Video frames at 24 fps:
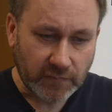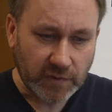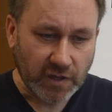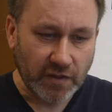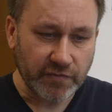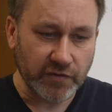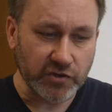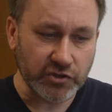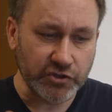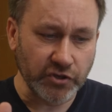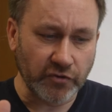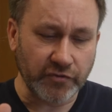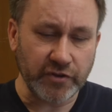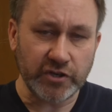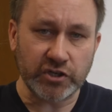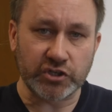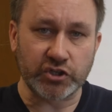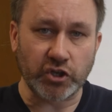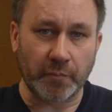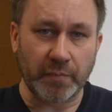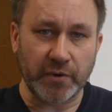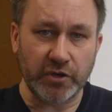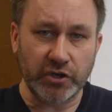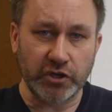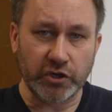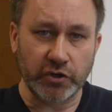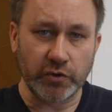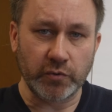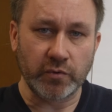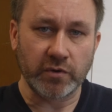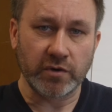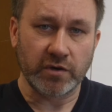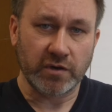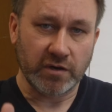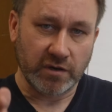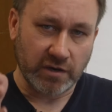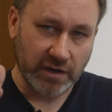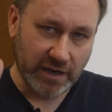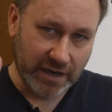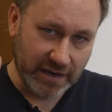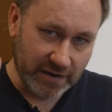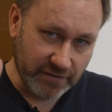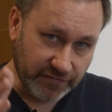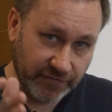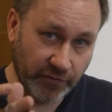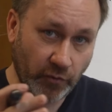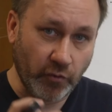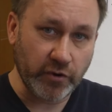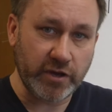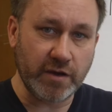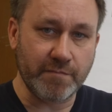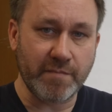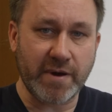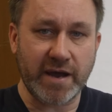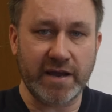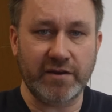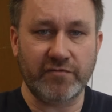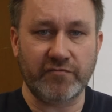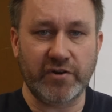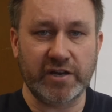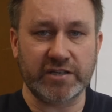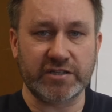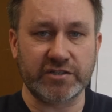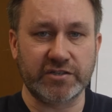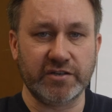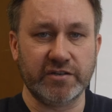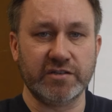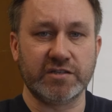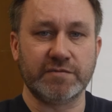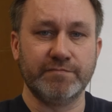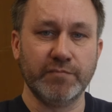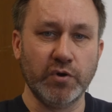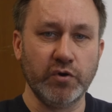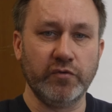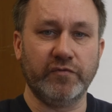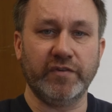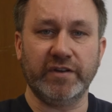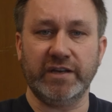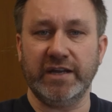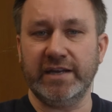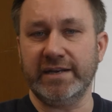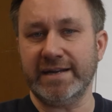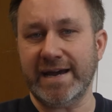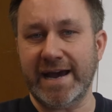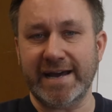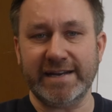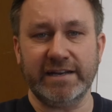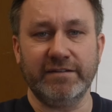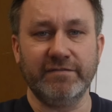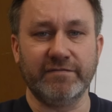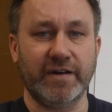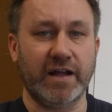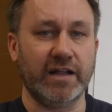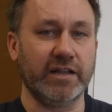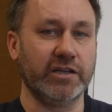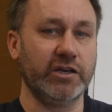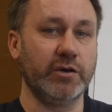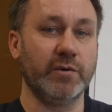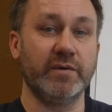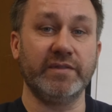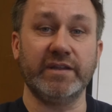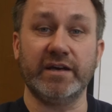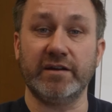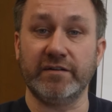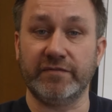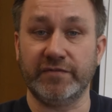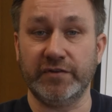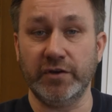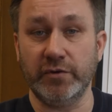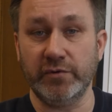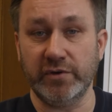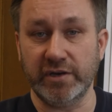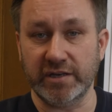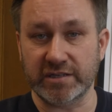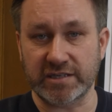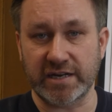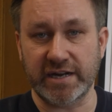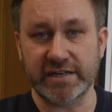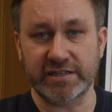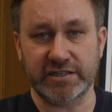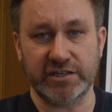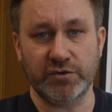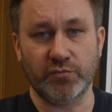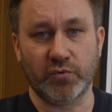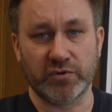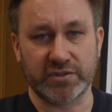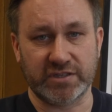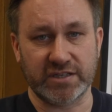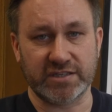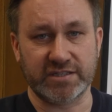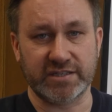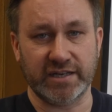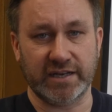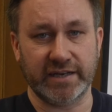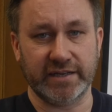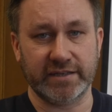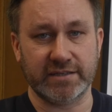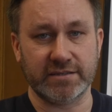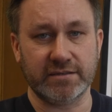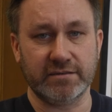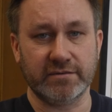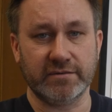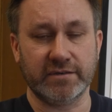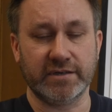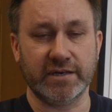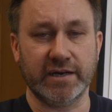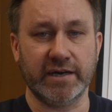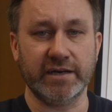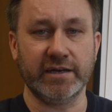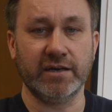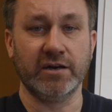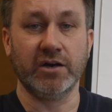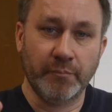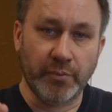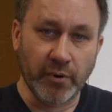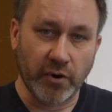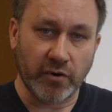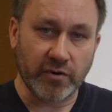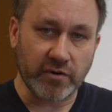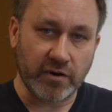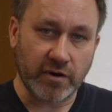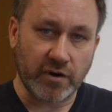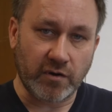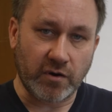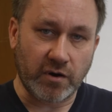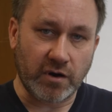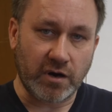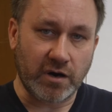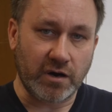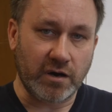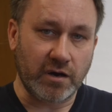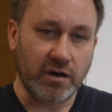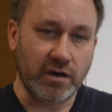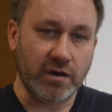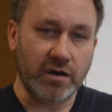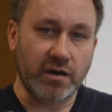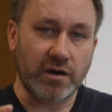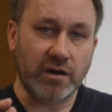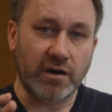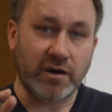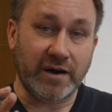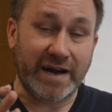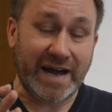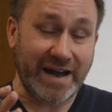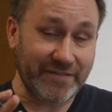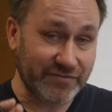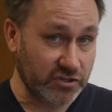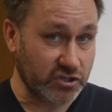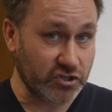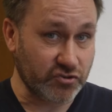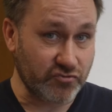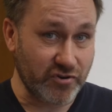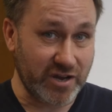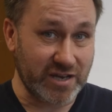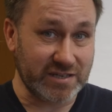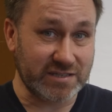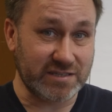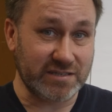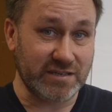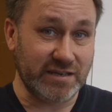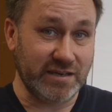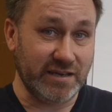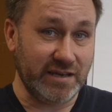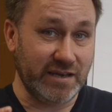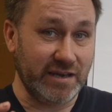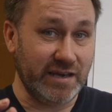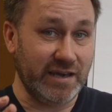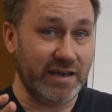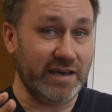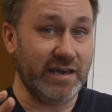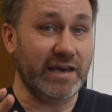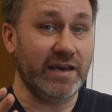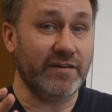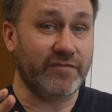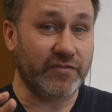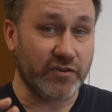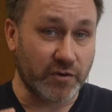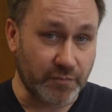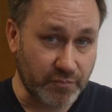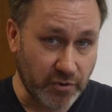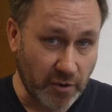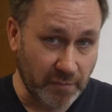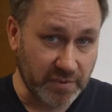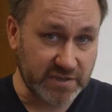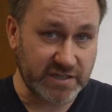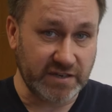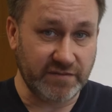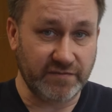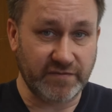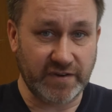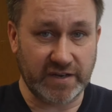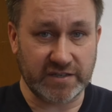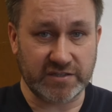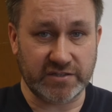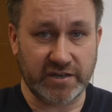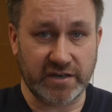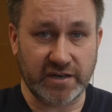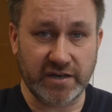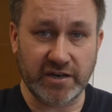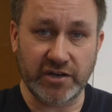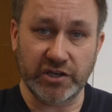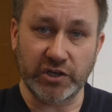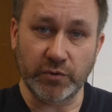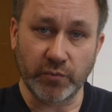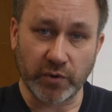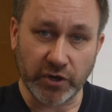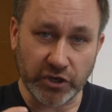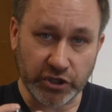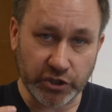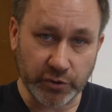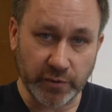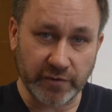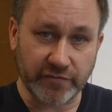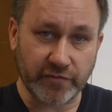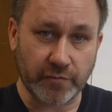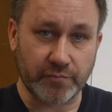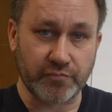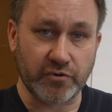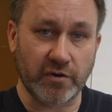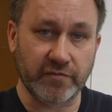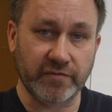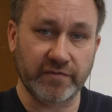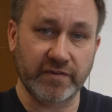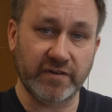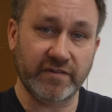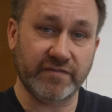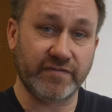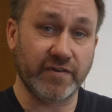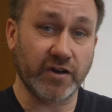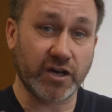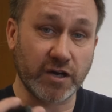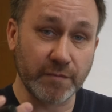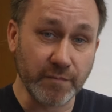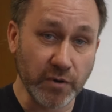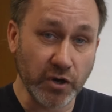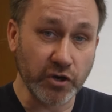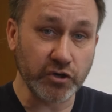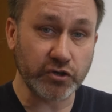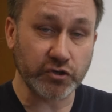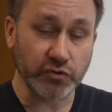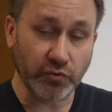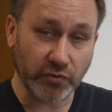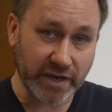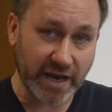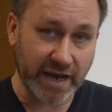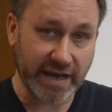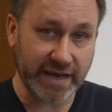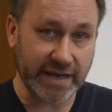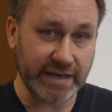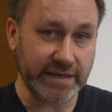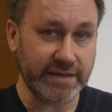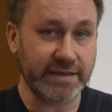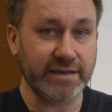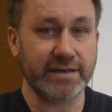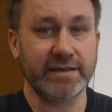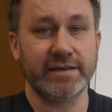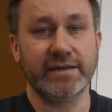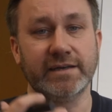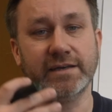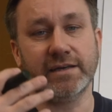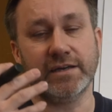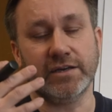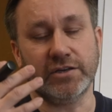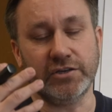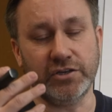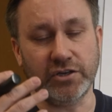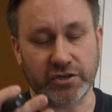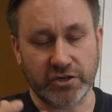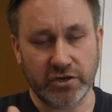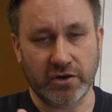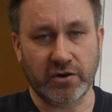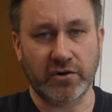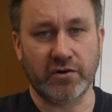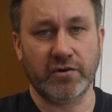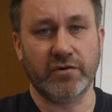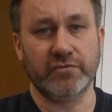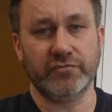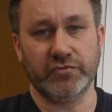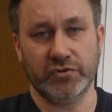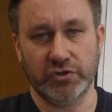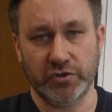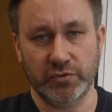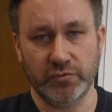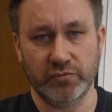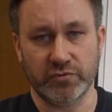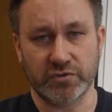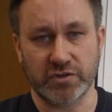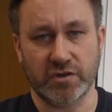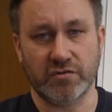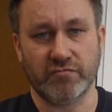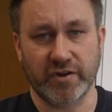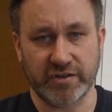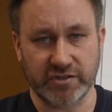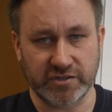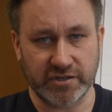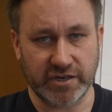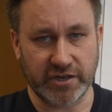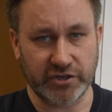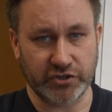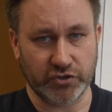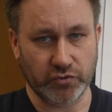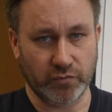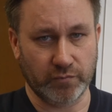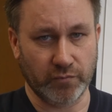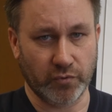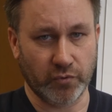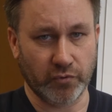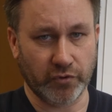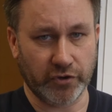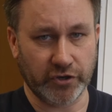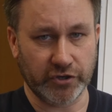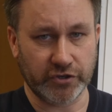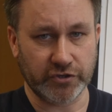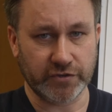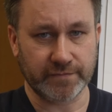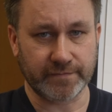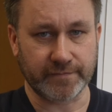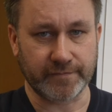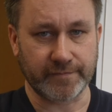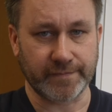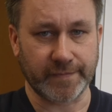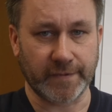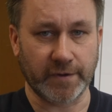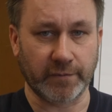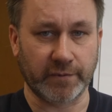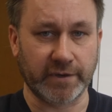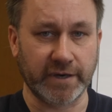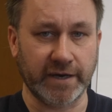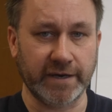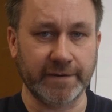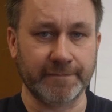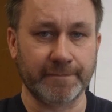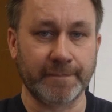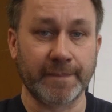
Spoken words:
there's nothing stopping you for your main residence, moving in, adding value, and then a few years later you want to sell it. Okay. But I have to stress, if you're a property investor and you want to do it for profit, for commercial gain, you can't use a residential mortgage. Okay,